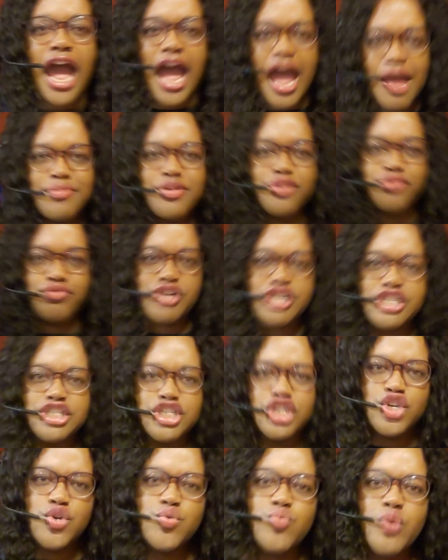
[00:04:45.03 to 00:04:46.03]
I'm the
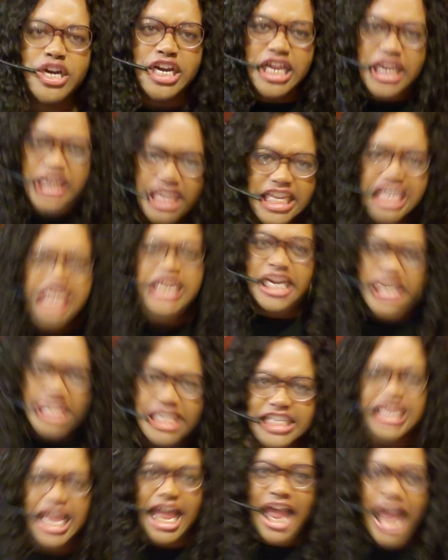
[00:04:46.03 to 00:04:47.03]
reason you want to leave
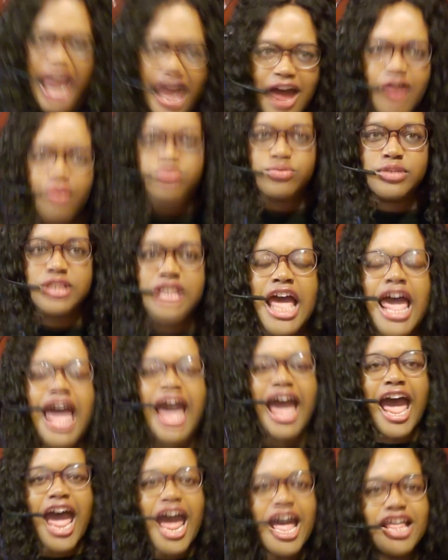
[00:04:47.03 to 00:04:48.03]
this house.
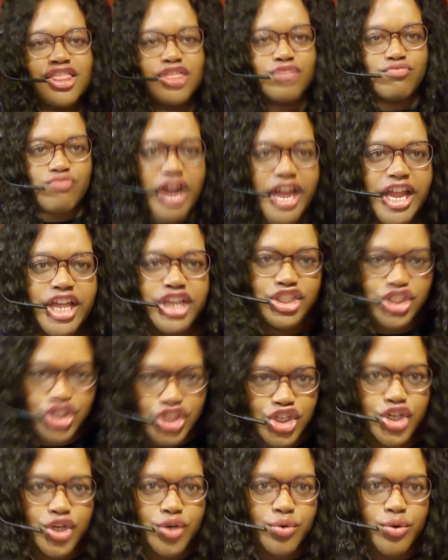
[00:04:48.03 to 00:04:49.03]
I threatened
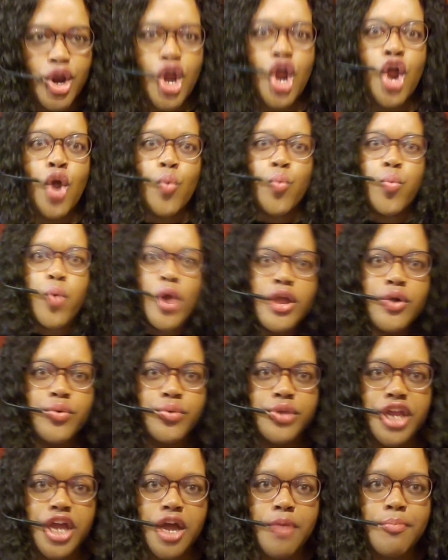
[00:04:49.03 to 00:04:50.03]
you.
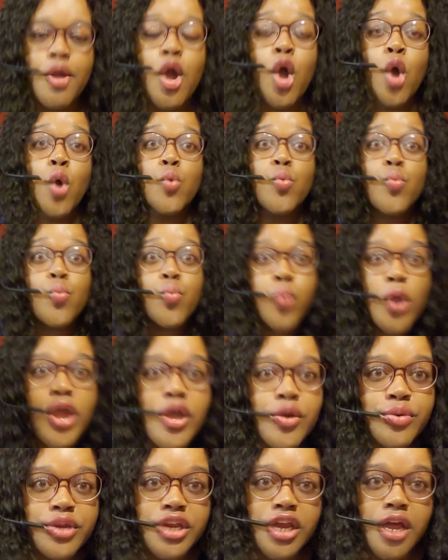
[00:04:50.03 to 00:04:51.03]
William,
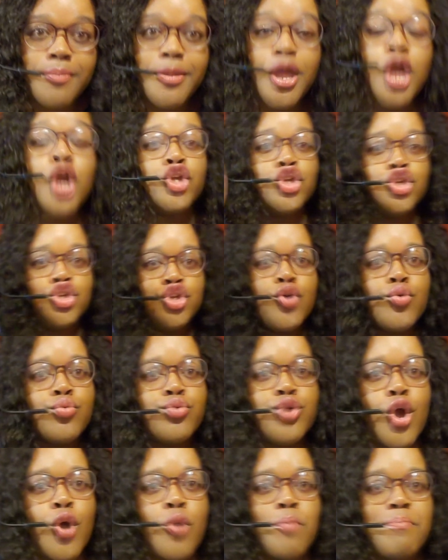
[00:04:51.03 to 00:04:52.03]
William, you
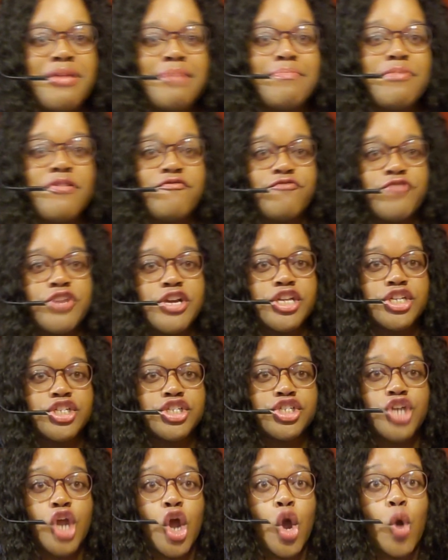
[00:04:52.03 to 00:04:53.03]
know me before this
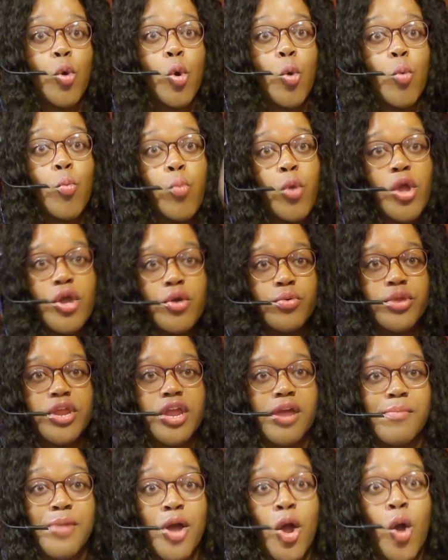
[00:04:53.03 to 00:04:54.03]
show.
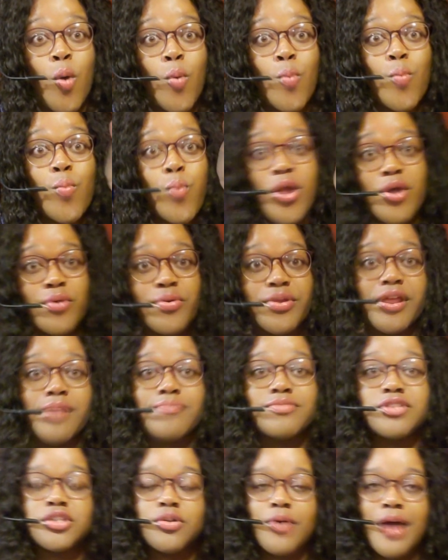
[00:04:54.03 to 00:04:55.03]
William,
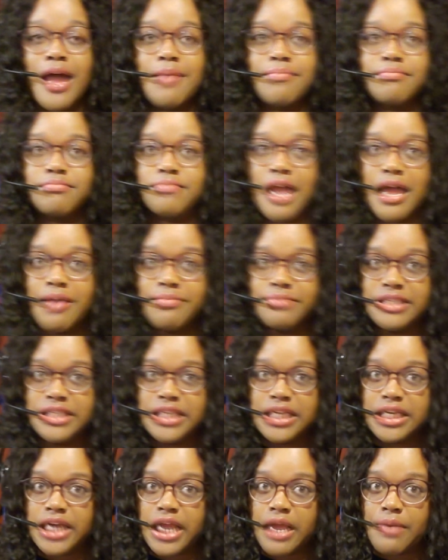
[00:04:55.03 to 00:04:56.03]
Williams. So I'm I'm
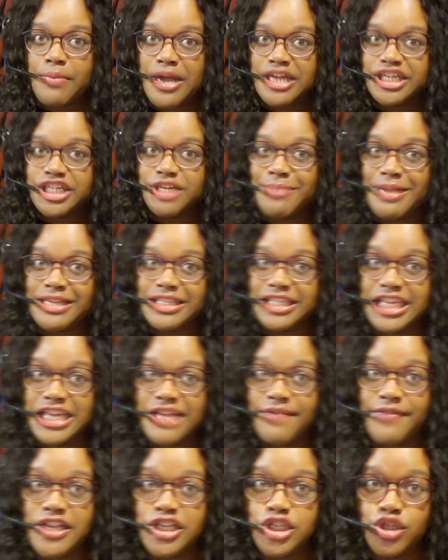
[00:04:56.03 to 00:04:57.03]
sitting there watching my
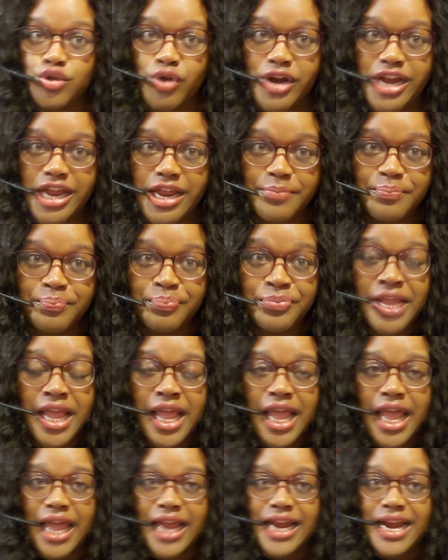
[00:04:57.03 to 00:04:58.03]
TV screen
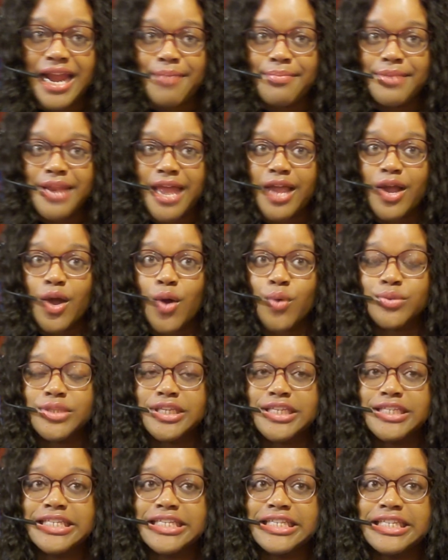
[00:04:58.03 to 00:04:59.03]
and I'm like, oh,
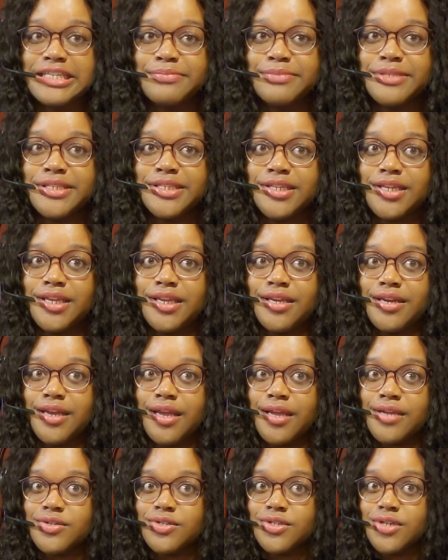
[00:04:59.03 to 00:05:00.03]
this is some tea
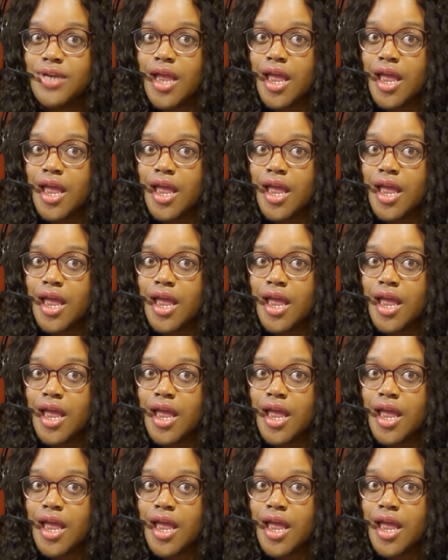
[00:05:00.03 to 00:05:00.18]
now,